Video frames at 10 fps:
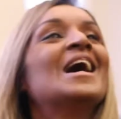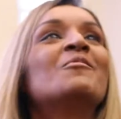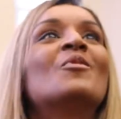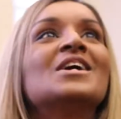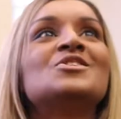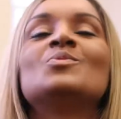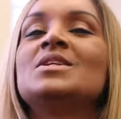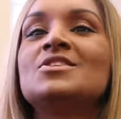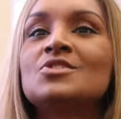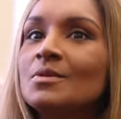And why do
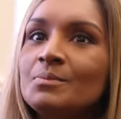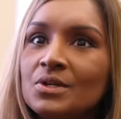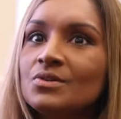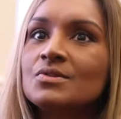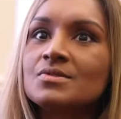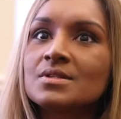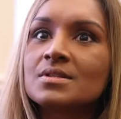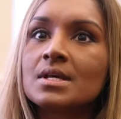we need to abuse?